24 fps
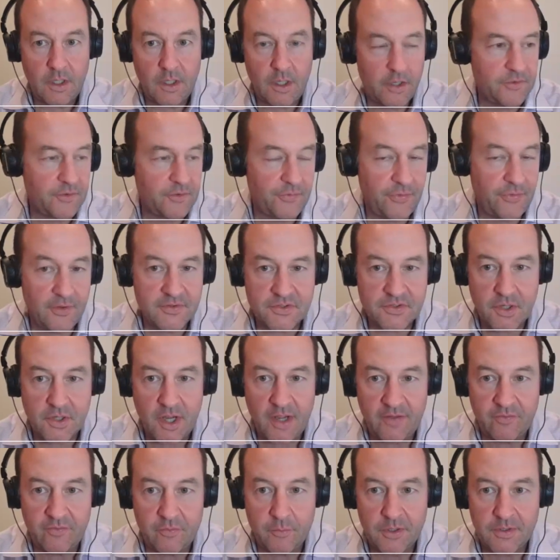Yeah, Audra, thanks for
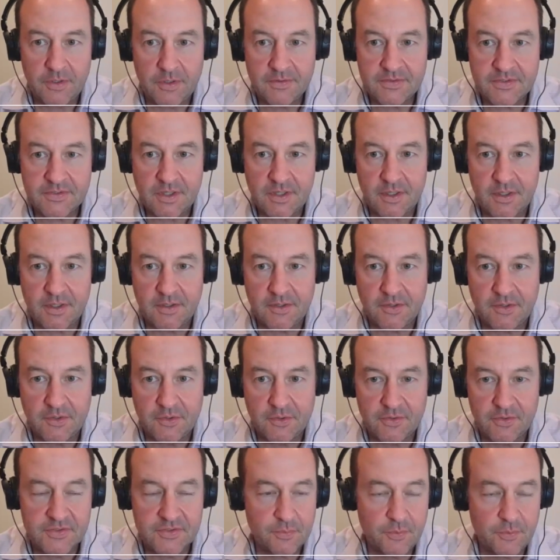having me. Excited to
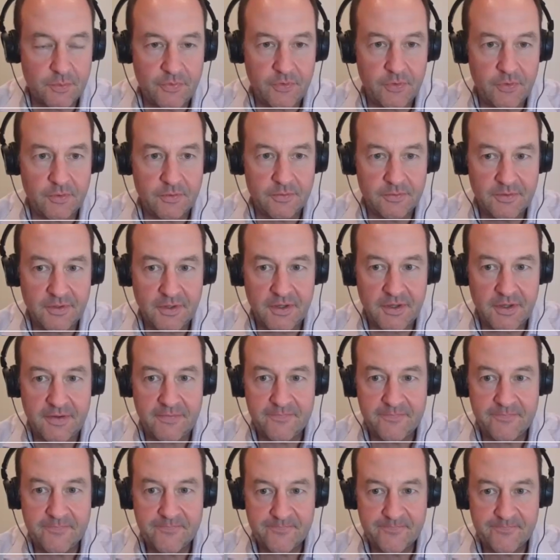do this with you.
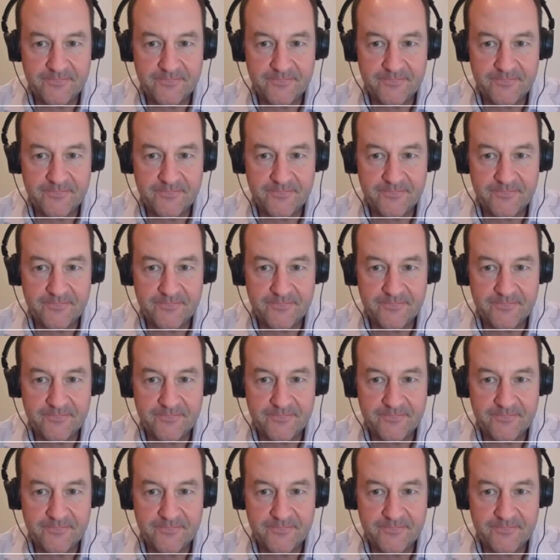Yeah.